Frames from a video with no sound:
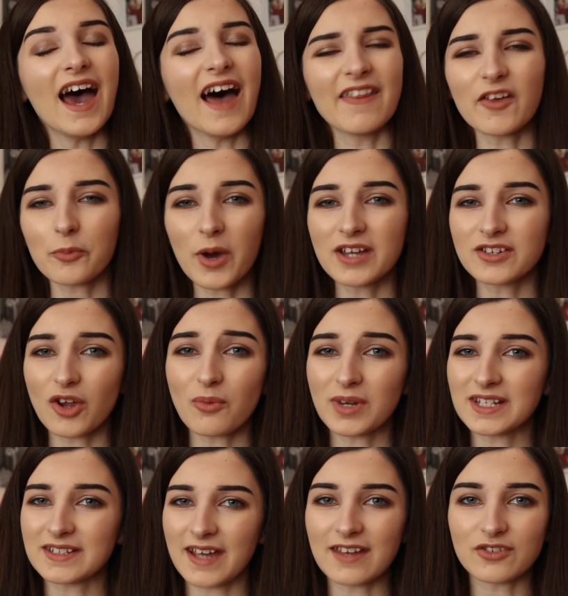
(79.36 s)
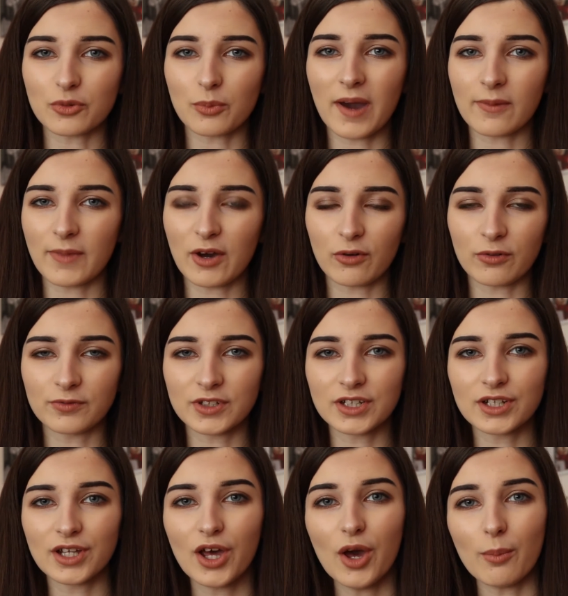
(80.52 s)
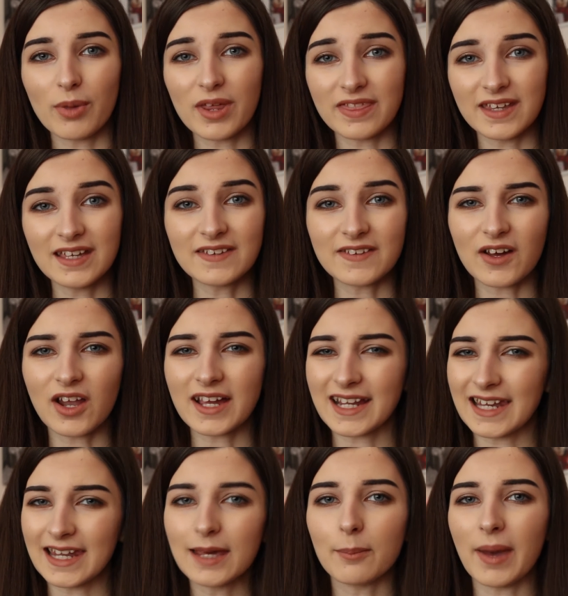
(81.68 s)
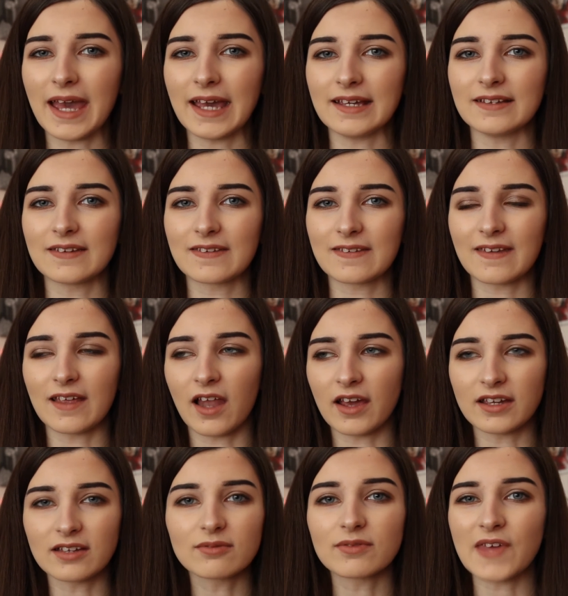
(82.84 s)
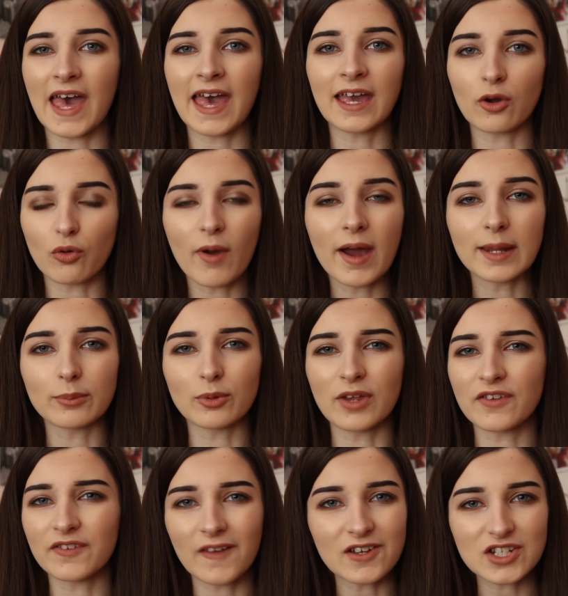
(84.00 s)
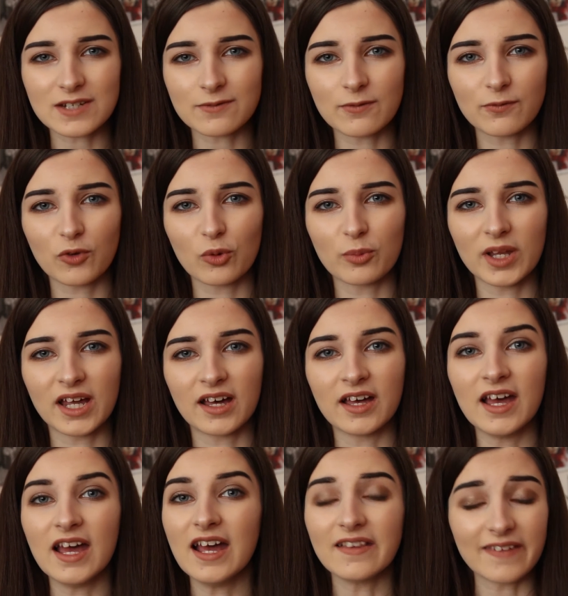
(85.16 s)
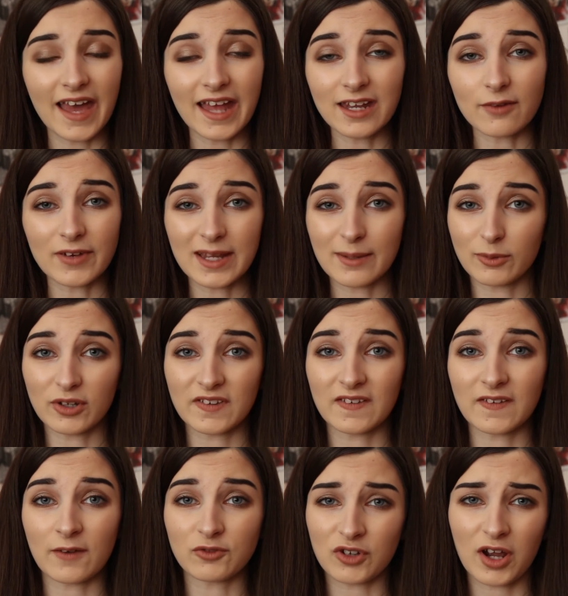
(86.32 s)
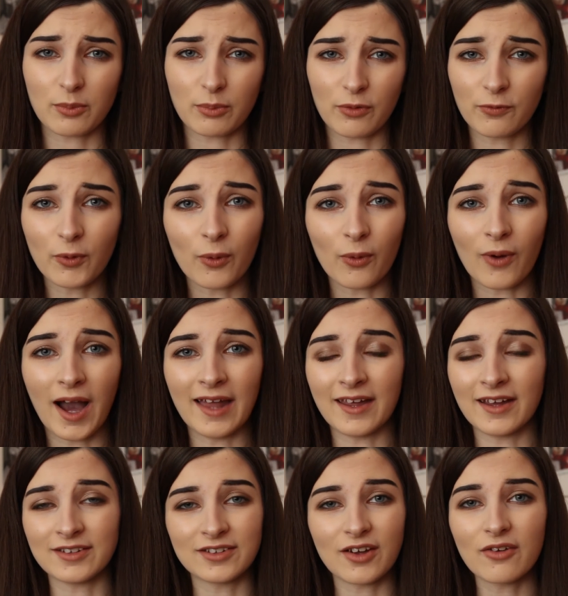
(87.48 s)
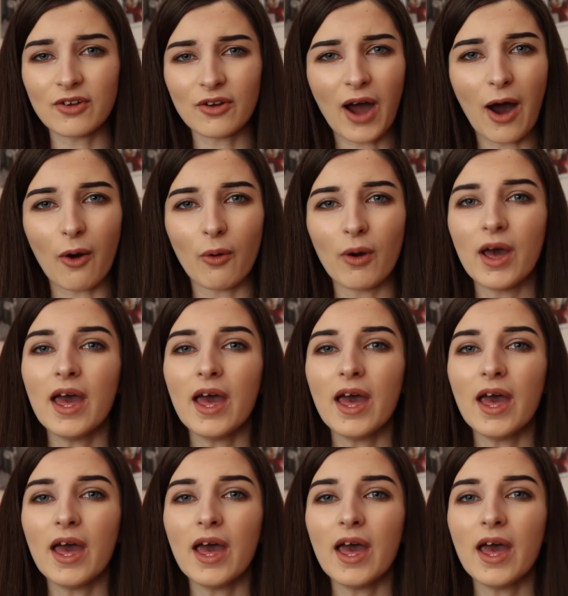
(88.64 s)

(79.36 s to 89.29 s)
and that's why I don't really tend to wear them that often. But these are like lip paints, like they're incredible. They're such a different formula to any other lip glosses I've tried before, and I don't know how